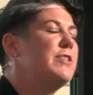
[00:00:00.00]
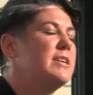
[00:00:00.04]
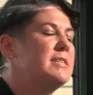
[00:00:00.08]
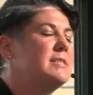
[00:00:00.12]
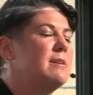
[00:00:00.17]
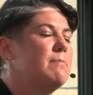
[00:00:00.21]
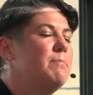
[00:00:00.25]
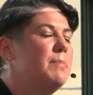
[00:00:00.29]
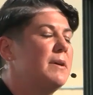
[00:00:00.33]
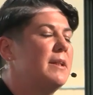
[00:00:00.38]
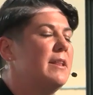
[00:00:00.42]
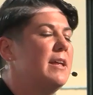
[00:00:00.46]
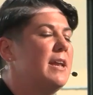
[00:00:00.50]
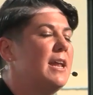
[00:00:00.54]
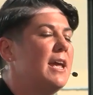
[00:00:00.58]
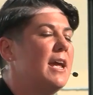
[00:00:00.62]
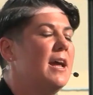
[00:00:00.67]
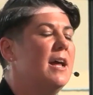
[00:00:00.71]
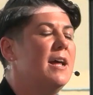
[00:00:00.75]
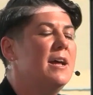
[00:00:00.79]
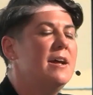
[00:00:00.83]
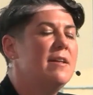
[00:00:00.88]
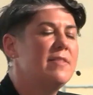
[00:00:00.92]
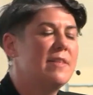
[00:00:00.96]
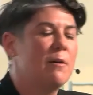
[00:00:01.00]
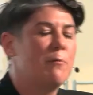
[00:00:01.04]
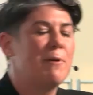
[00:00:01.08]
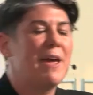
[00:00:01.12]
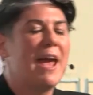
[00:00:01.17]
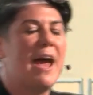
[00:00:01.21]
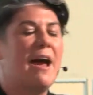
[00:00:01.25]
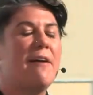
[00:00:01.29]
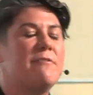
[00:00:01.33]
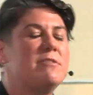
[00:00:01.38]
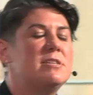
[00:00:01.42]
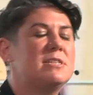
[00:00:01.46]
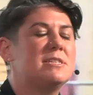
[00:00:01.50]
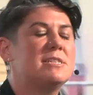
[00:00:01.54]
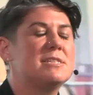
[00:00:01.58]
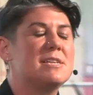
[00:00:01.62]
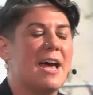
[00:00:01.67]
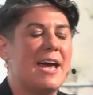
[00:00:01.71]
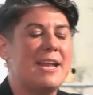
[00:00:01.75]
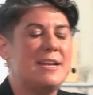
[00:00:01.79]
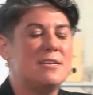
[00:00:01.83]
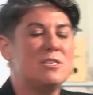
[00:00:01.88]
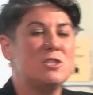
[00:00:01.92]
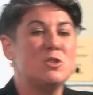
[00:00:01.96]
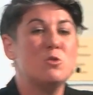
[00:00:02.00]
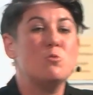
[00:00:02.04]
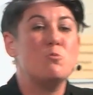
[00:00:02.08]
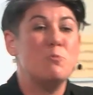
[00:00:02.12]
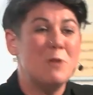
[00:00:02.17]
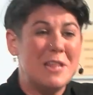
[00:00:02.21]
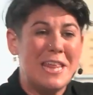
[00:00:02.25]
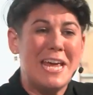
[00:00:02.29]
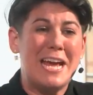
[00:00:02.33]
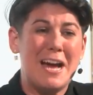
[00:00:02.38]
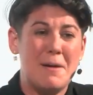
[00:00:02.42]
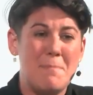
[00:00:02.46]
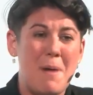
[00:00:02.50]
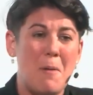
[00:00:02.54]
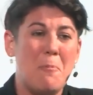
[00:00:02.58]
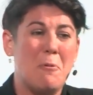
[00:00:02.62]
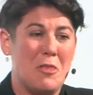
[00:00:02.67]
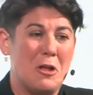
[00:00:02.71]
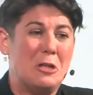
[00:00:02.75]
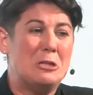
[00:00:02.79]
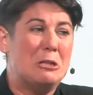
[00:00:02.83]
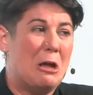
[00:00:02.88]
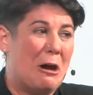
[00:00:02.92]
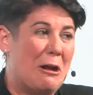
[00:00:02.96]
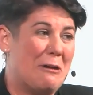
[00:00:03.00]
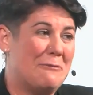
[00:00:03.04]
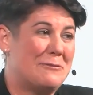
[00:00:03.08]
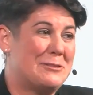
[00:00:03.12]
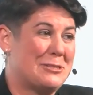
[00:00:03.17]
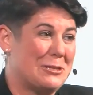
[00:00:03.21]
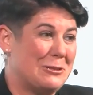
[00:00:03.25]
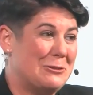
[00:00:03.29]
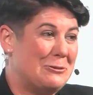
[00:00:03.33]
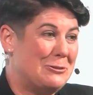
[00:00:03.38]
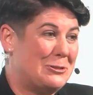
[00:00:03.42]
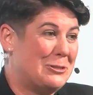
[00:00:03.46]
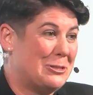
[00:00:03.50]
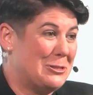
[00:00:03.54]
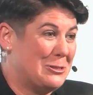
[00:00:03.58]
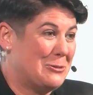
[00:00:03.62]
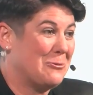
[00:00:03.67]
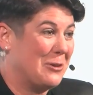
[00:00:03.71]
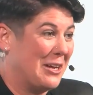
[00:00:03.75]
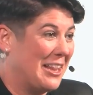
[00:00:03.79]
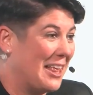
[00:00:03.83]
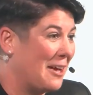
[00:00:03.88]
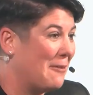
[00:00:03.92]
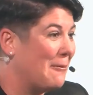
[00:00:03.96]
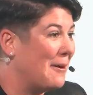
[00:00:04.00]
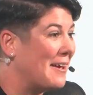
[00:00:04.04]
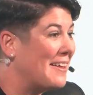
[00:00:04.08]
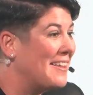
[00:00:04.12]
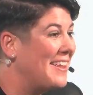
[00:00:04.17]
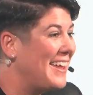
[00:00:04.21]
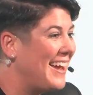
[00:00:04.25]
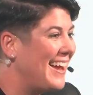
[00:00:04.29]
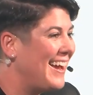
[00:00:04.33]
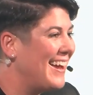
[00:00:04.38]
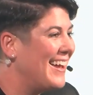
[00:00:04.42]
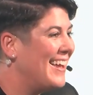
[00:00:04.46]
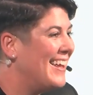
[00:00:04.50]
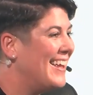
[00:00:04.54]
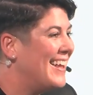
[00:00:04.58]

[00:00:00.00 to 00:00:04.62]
this ability that we have as designers to really come up with a lot of solutions really quickly